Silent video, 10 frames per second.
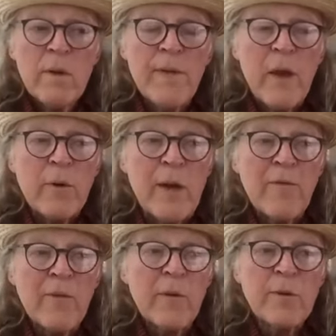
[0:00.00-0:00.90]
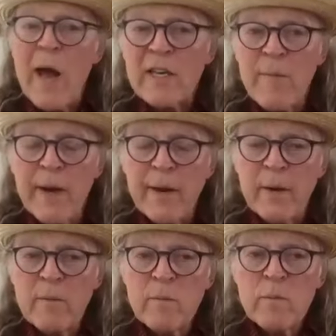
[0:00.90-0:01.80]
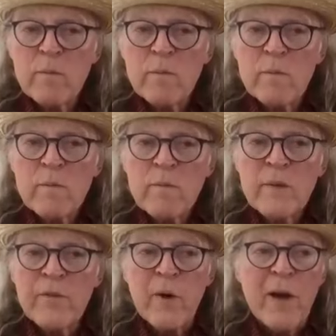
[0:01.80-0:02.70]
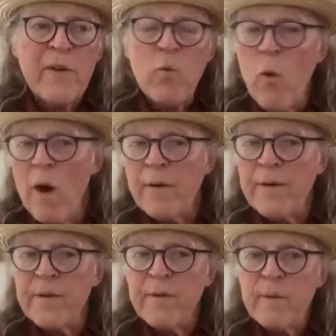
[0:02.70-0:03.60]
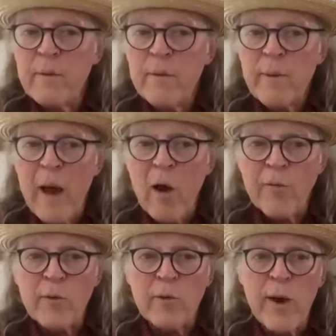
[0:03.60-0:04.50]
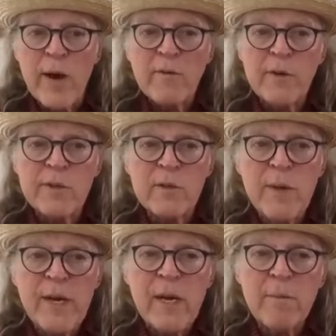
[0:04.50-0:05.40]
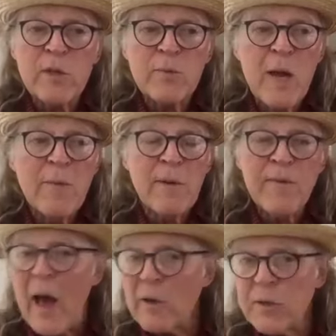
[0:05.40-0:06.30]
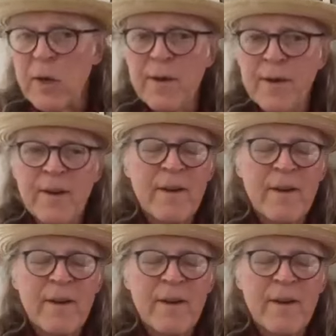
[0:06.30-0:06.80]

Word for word: they were never documented. For every one powerful, great physical medium, there's probably thousands